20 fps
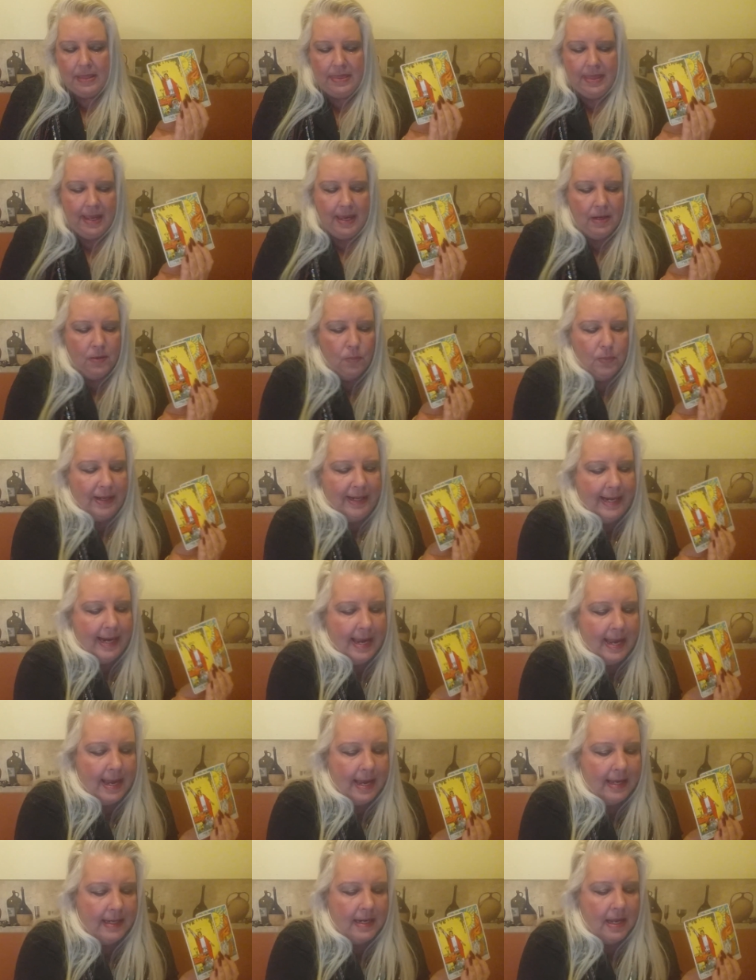Then we
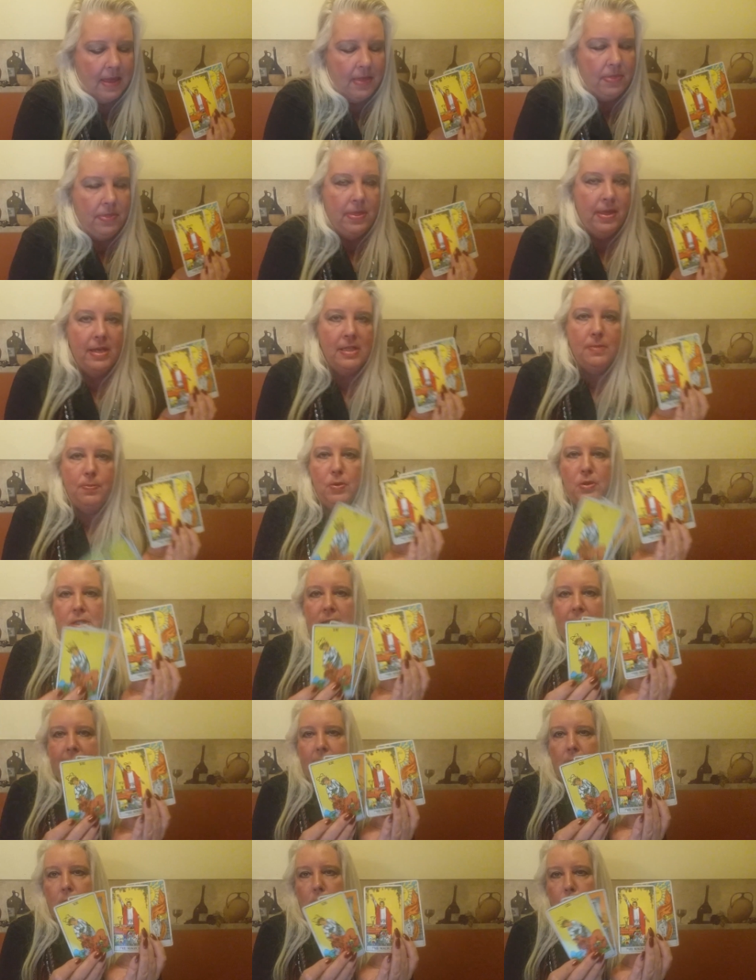had this
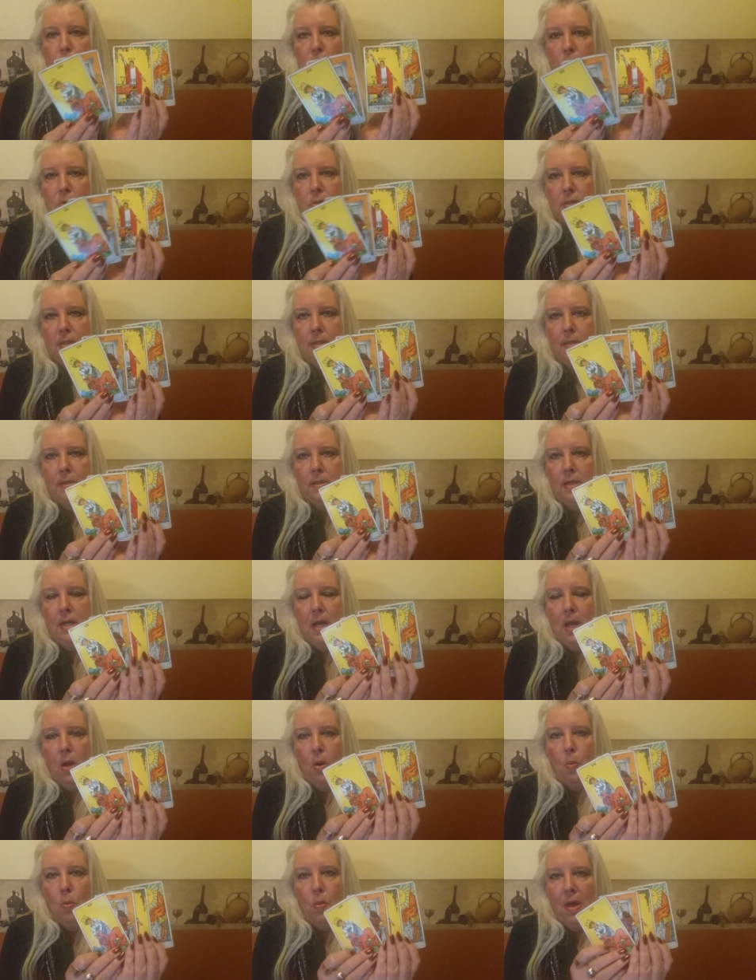particular person
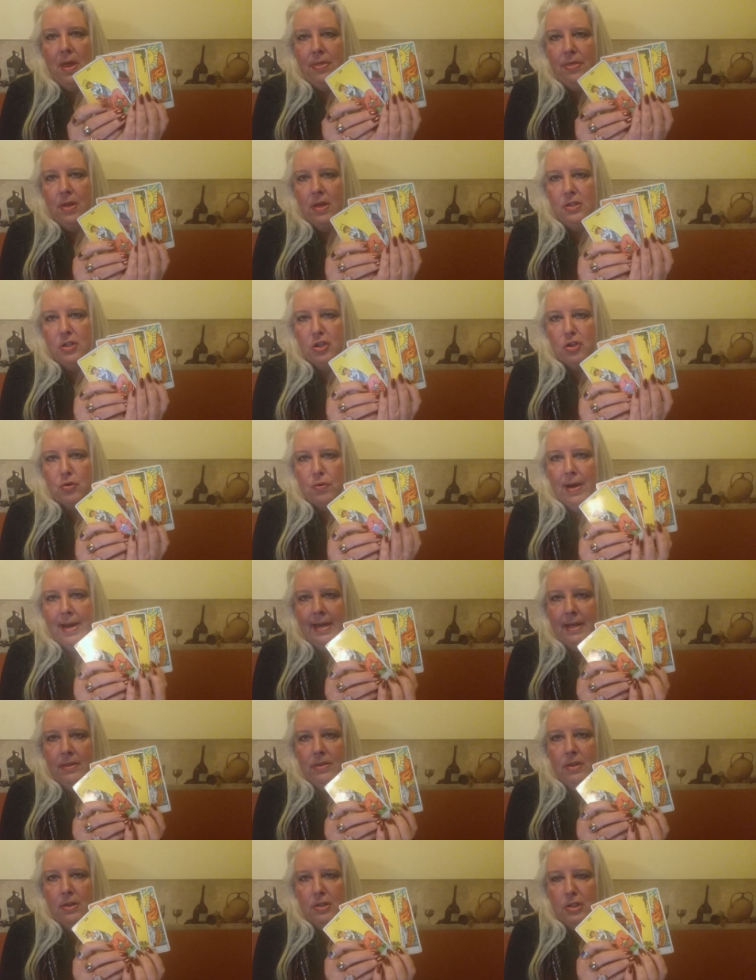with
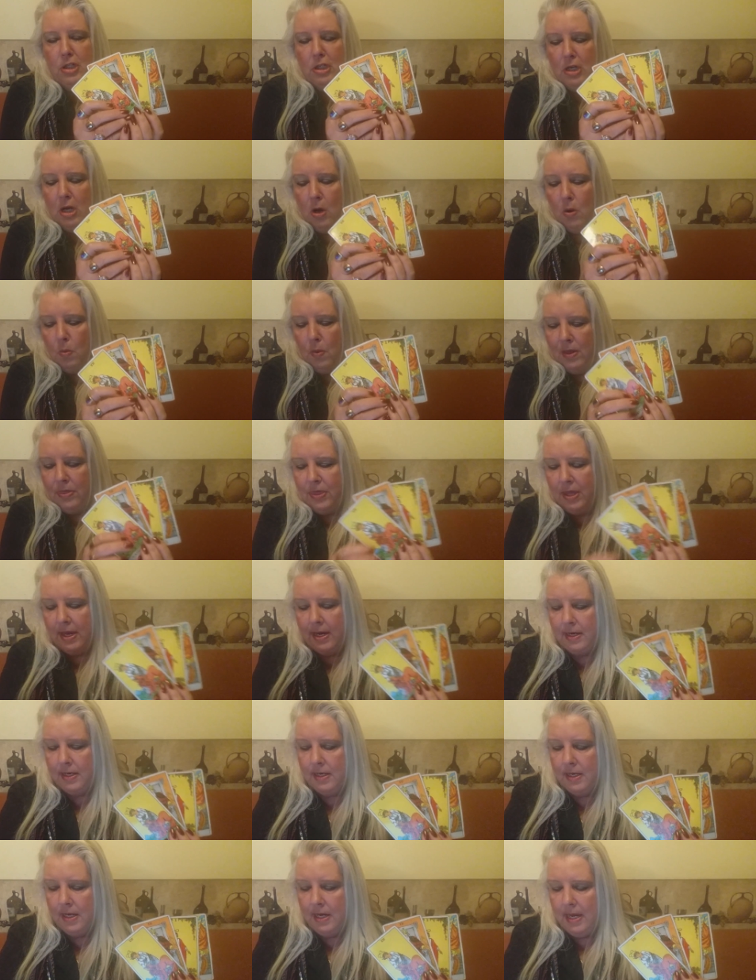strength to go with
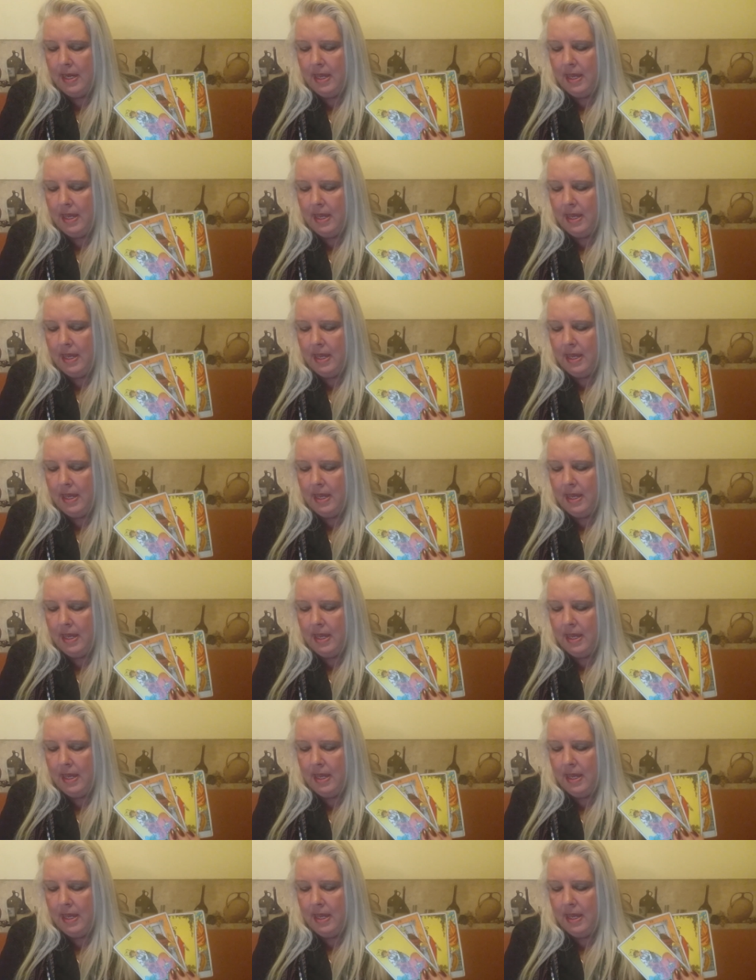it